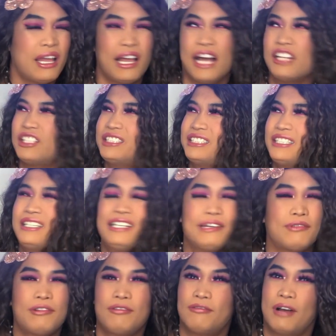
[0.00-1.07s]
I just didn't give
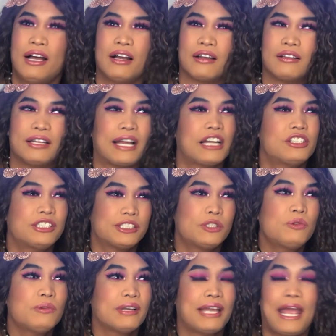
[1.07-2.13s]
a fuck. Like, I just
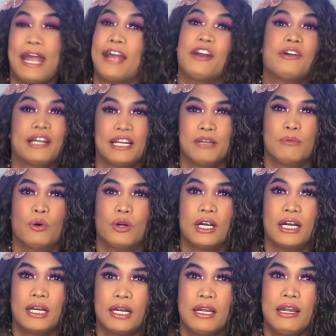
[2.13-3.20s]
don't care anymore.
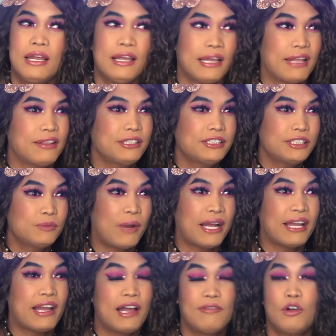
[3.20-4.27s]
And this is why
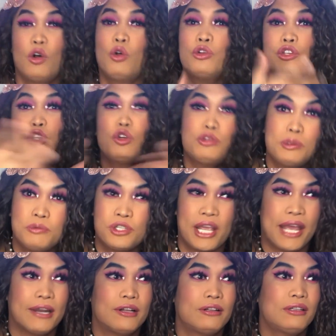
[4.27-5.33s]
I have a whole YouTube
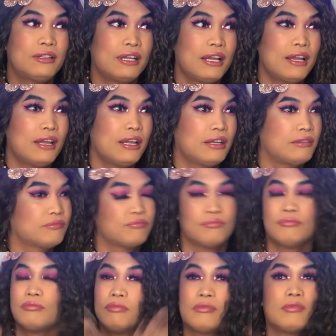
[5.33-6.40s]
channel
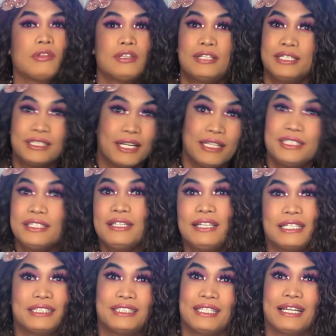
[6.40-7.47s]
discussing
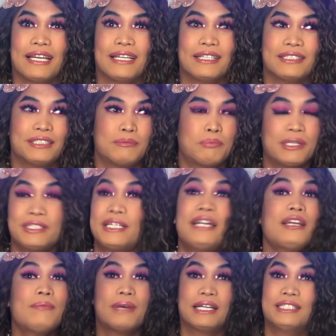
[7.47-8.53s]
these things,
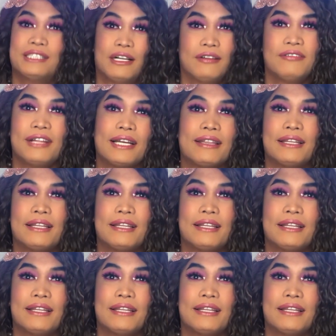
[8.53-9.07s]
presenting myself like